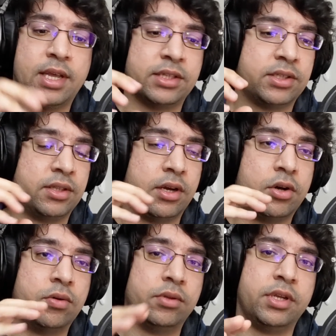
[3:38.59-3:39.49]
that's the
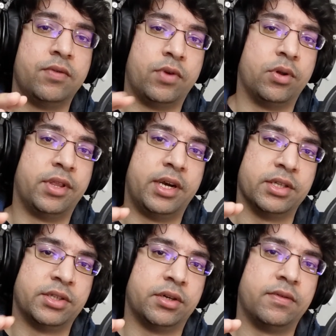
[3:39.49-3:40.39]
only role that
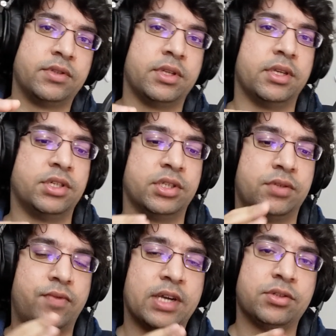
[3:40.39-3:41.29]
it serves. It
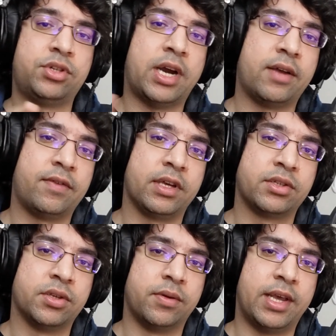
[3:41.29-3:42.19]
just routes
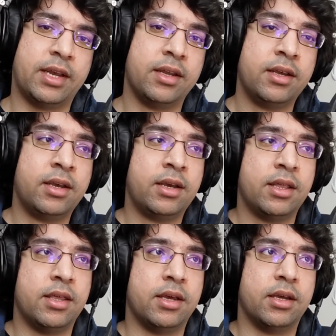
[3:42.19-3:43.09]
traffic so that
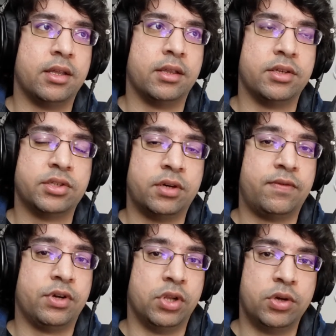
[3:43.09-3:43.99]
the
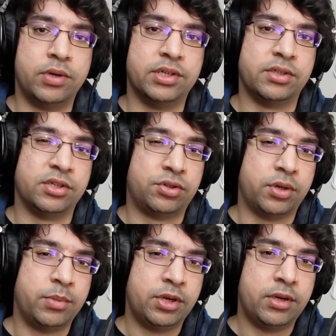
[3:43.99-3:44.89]
server load is
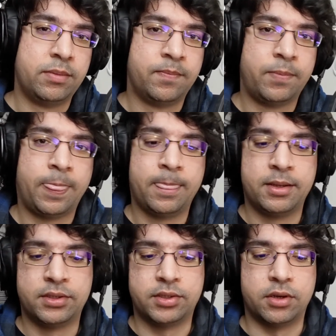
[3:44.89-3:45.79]
distributed.
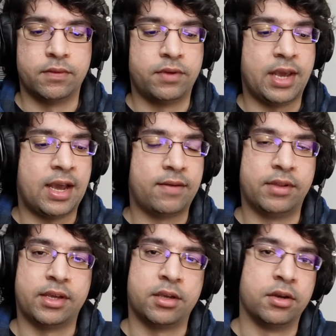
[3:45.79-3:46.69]
So if you
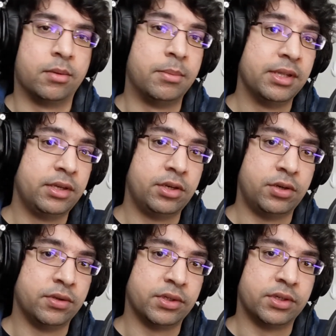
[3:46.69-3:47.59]
have a million
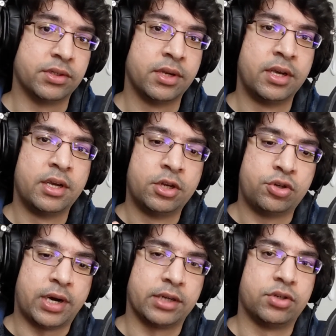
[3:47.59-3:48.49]
users
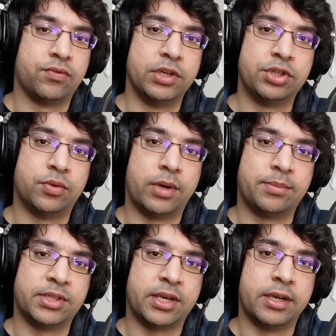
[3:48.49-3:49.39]
trying to reach your
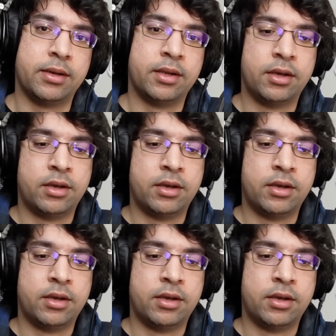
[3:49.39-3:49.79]
website,